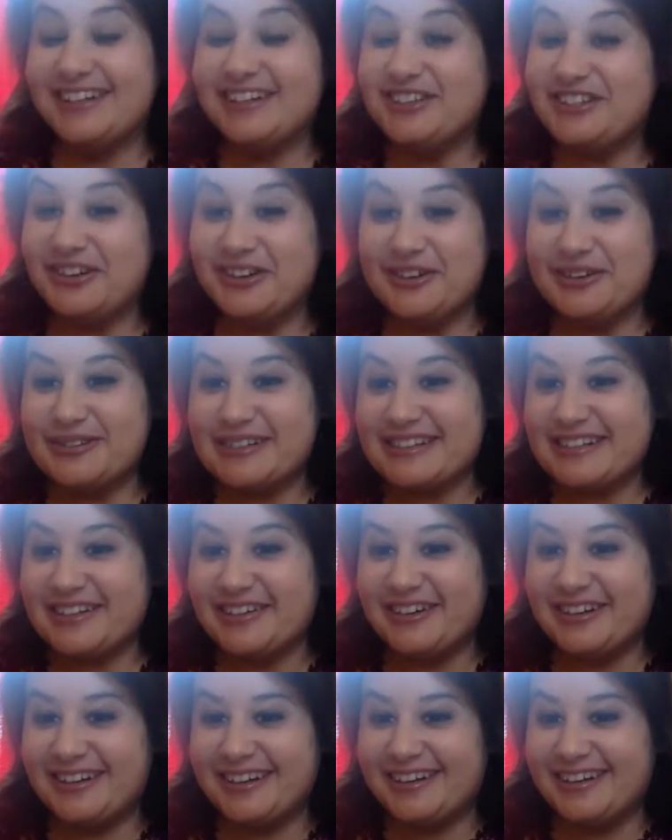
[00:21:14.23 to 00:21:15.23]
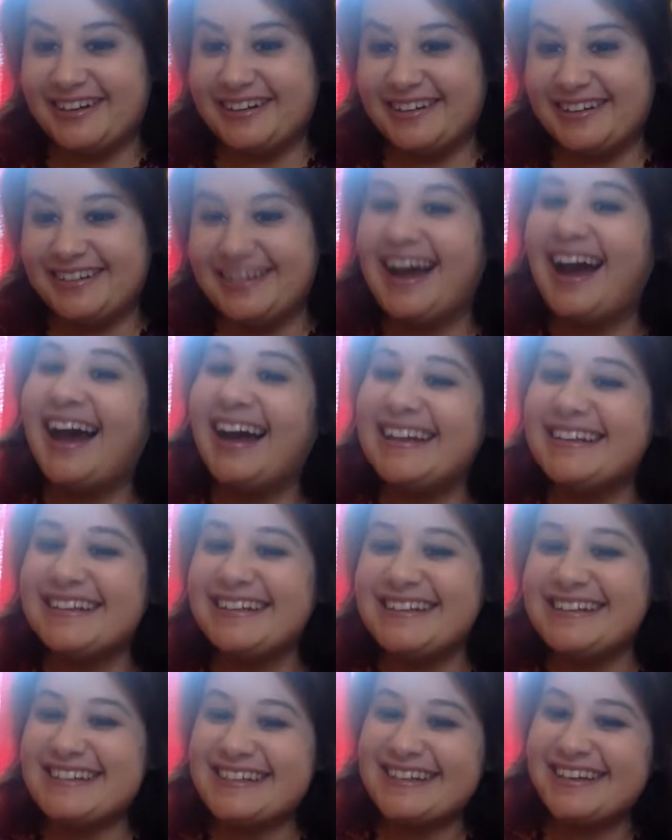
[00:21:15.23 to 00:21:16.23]
Don't know what's going on. Hi,
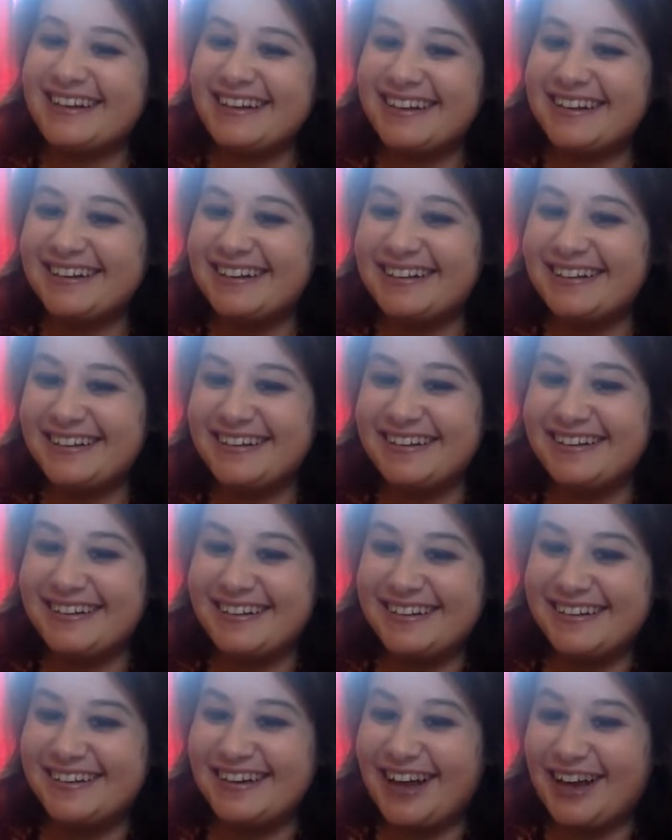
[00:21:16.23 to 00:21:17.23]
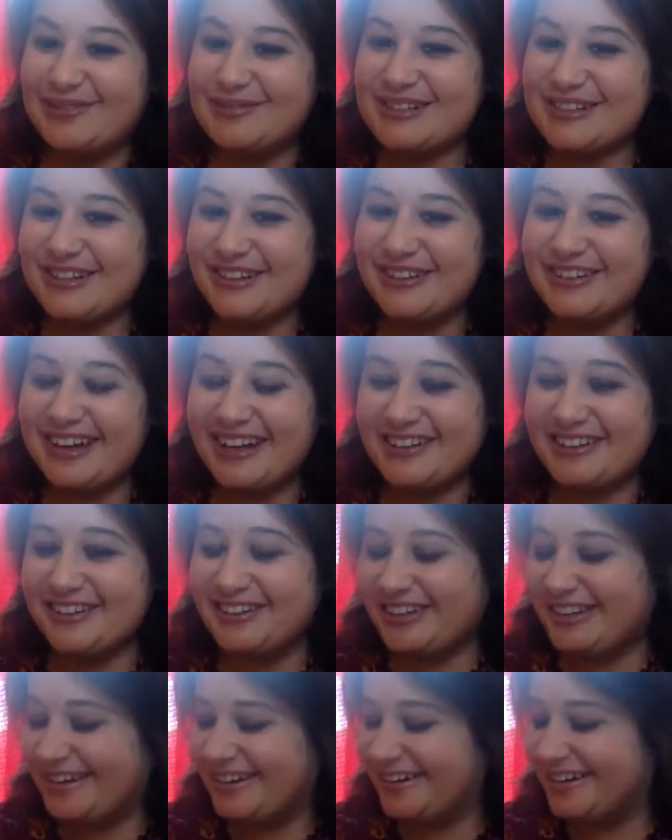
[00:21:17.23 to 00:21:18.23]
Lisa. I'm so glad
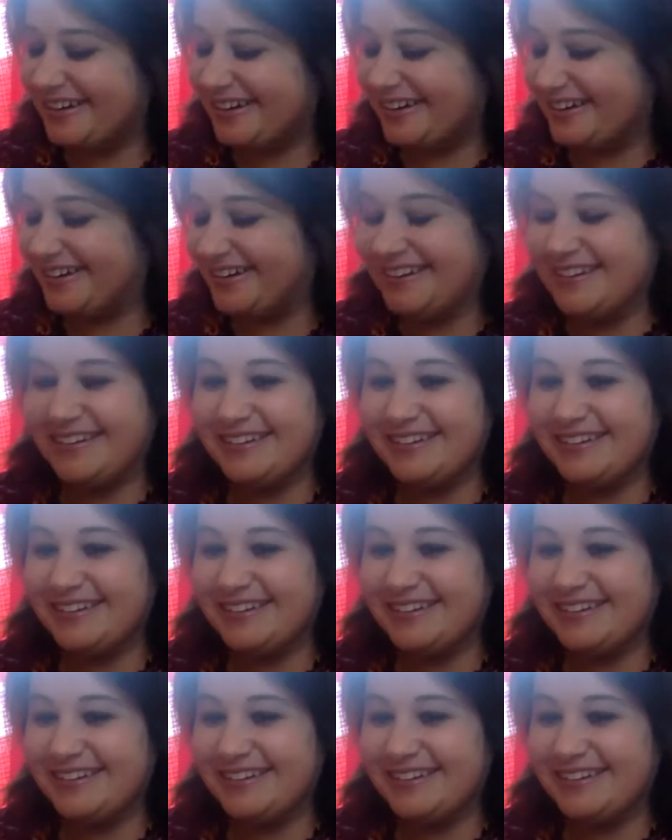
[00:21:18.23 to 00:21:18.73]
you're here.